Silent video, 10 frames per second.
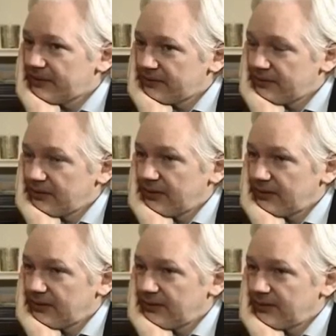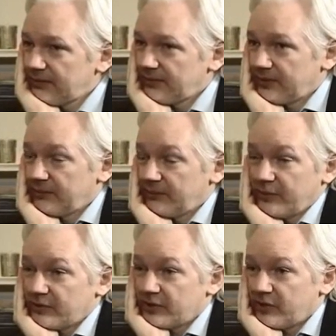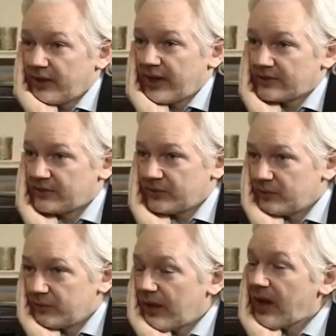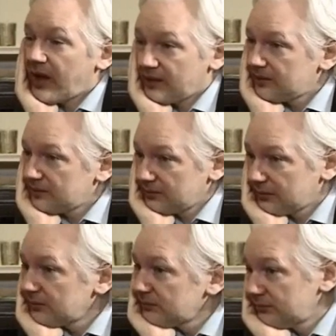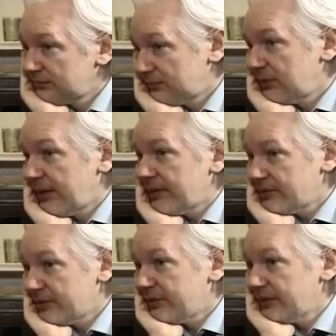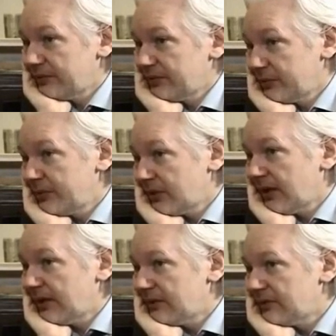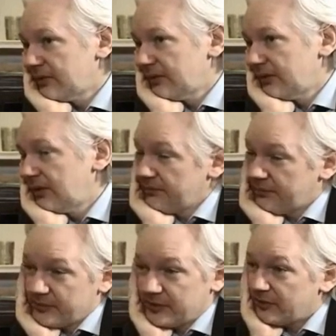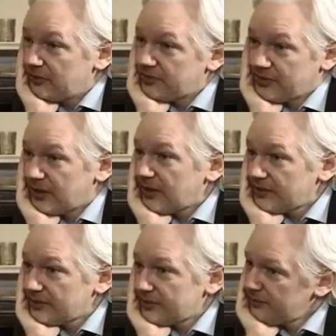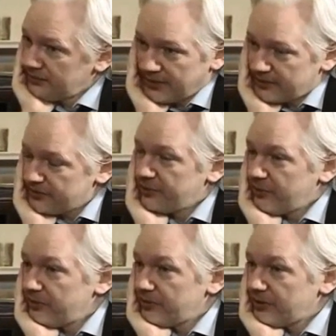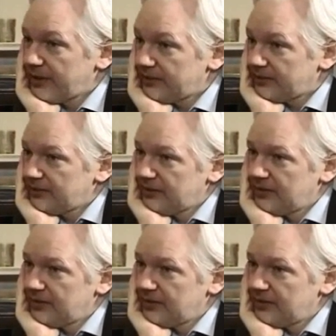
But the prosecutor has to ask the grand jury to indict. And the prosecutor doesn't ask, the grand jury won't indict.